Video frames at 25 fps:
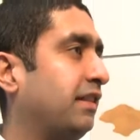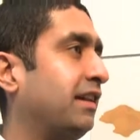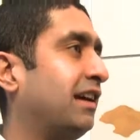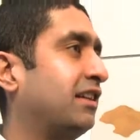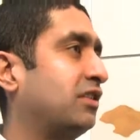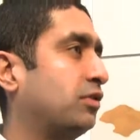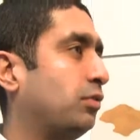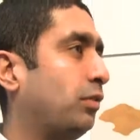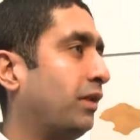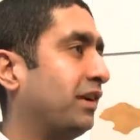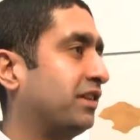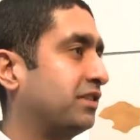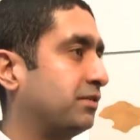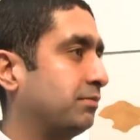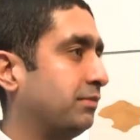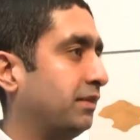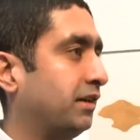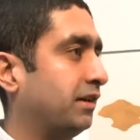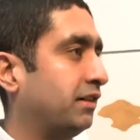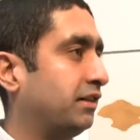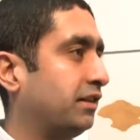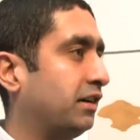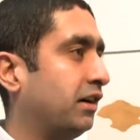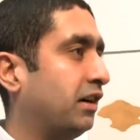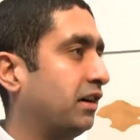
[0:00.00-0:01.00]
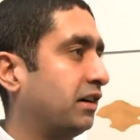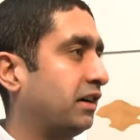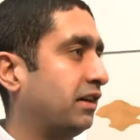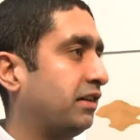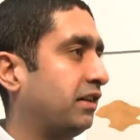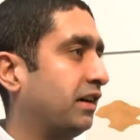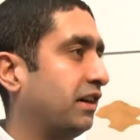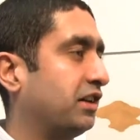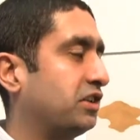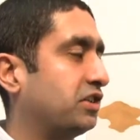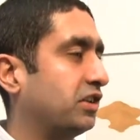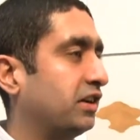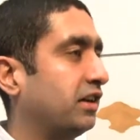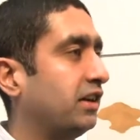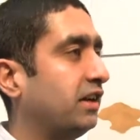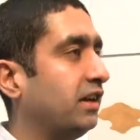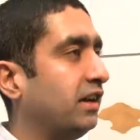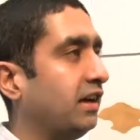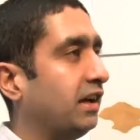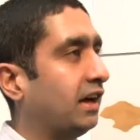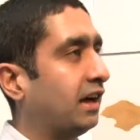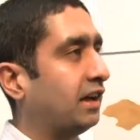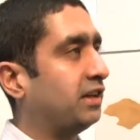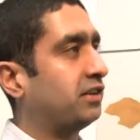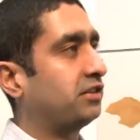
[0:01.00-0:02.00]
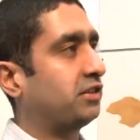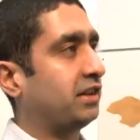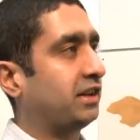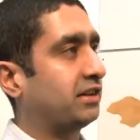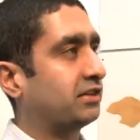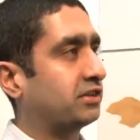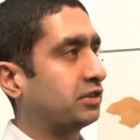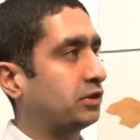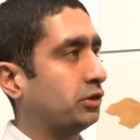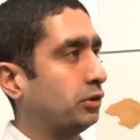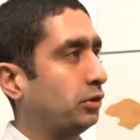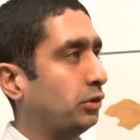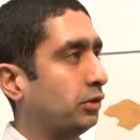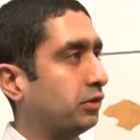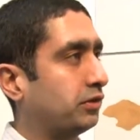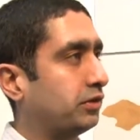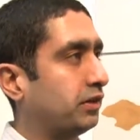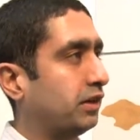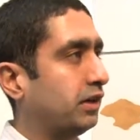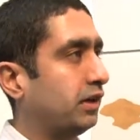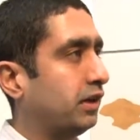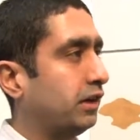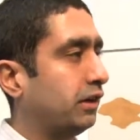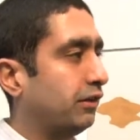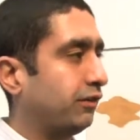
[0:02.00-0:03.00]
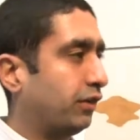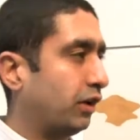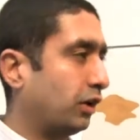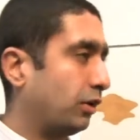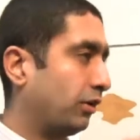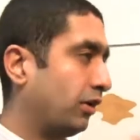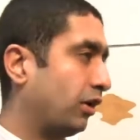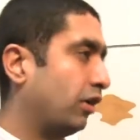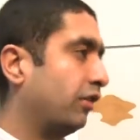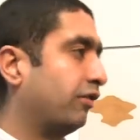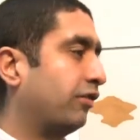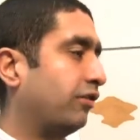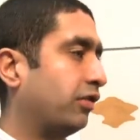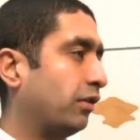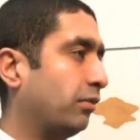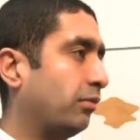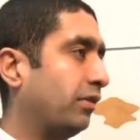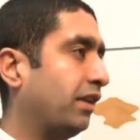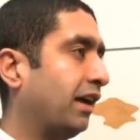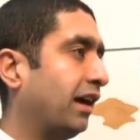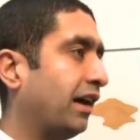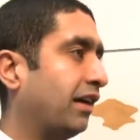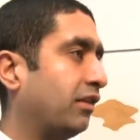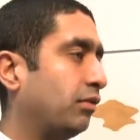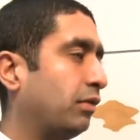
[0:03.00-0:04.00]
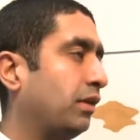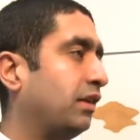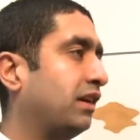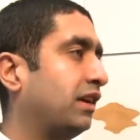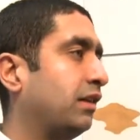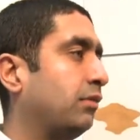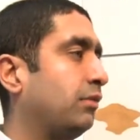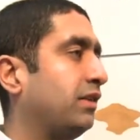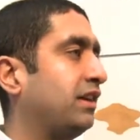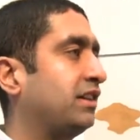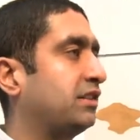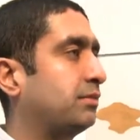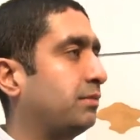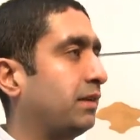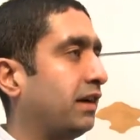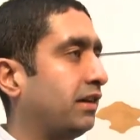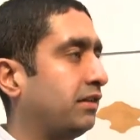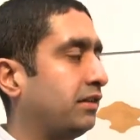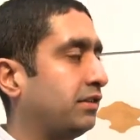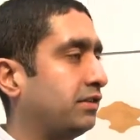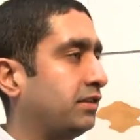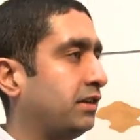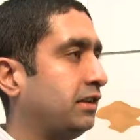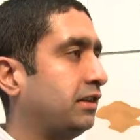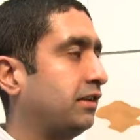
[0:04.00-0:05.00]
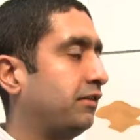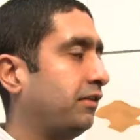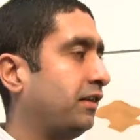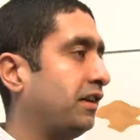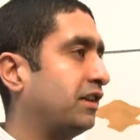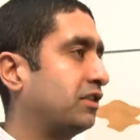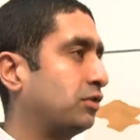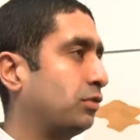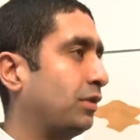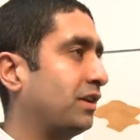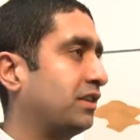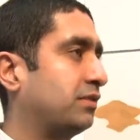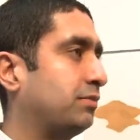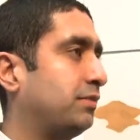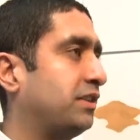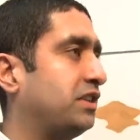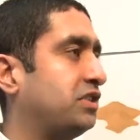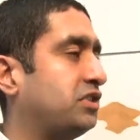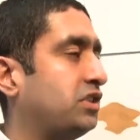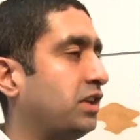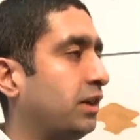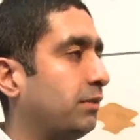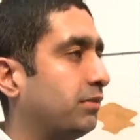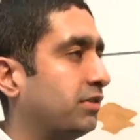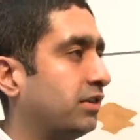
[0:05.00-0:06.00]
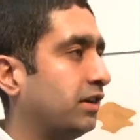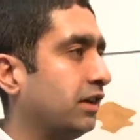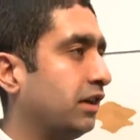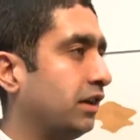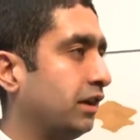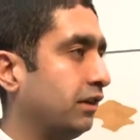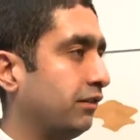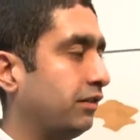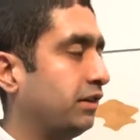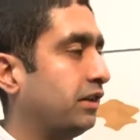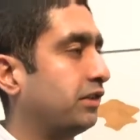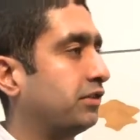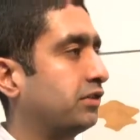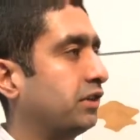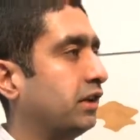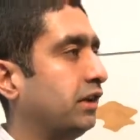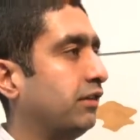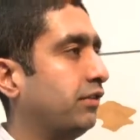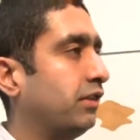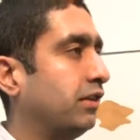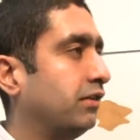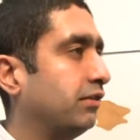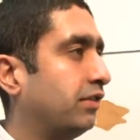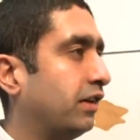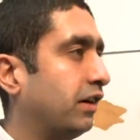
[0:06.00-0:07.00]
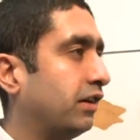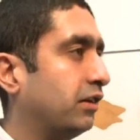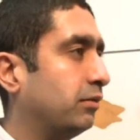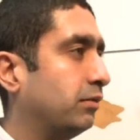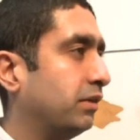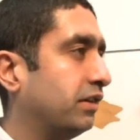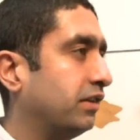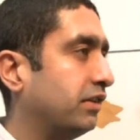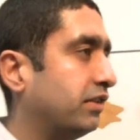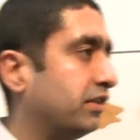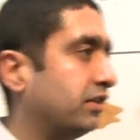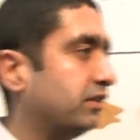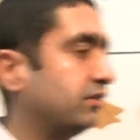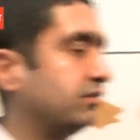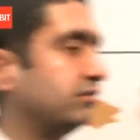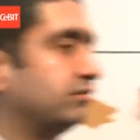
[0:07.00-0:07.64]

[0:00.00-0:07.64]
That's Westmere, the architecture, and 6 cores. Following on from that, when can we expect to see the first Westmere chips for the server environment?